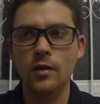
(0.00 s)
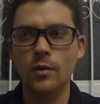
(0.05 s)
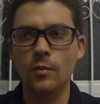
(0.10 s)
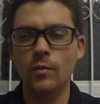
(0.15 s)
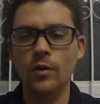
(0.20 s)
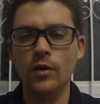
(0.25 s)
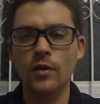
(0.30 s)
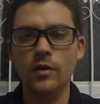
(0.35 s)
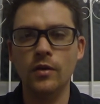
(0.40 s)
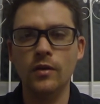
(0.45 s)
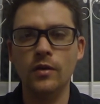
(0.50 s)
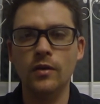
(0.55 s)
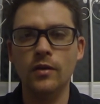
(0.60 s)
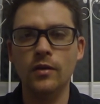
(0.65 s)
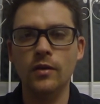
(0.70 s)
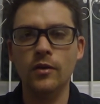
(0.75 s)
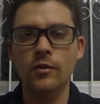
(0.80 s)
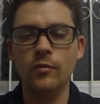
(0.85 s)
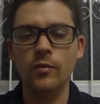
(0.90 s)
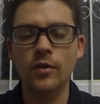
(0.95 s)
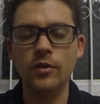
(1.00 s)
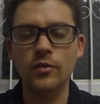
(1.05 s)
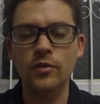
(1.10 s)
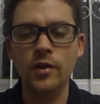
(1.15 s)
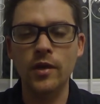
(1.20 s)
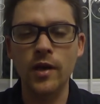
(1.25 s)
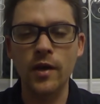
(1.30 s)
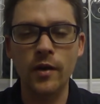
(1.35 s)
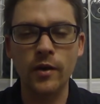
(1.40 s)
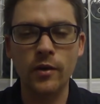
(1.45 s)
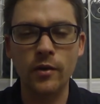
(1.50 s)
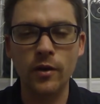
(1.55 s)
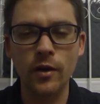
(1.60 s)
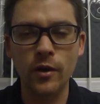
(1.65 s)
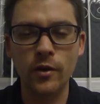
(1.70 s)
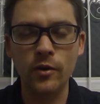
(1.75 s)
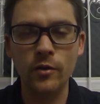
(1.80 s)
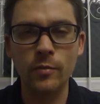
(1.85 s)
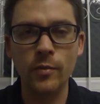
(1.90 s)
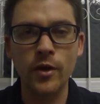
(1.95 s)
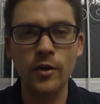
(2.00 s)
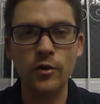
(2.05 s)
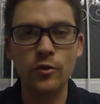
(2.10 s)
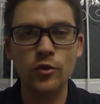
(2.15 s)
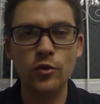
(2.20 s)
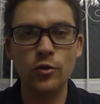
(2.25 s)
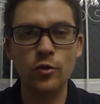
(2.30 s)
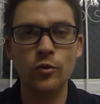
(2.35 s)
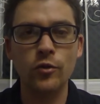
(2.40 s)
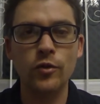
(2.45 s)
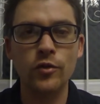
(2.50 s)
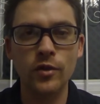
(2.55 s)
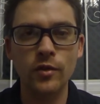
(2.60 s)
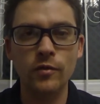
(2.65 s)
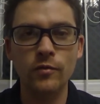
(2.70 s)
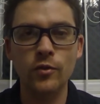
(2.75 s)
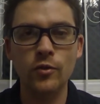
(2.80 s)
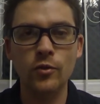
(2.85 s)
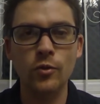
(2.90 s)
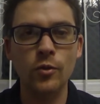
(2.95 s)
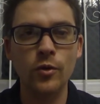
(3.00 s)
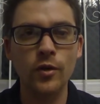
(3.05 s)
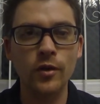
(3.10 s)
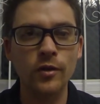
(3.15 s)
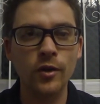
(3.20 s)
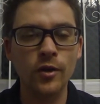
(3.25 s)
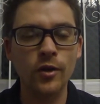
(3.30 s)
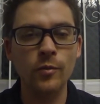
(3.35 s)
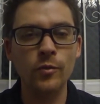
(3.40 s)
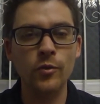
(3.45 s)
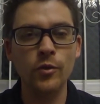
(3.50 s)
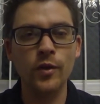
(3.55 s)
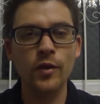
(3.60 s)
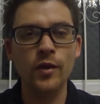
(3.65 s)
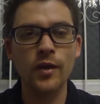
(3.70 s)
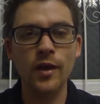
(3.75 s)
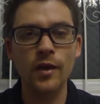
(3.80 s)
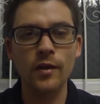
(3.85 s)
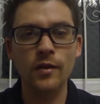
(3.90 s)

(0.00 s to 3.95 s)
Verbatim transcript: but I don't really see how I, I could have made it shorter except for talking like I'm doing now.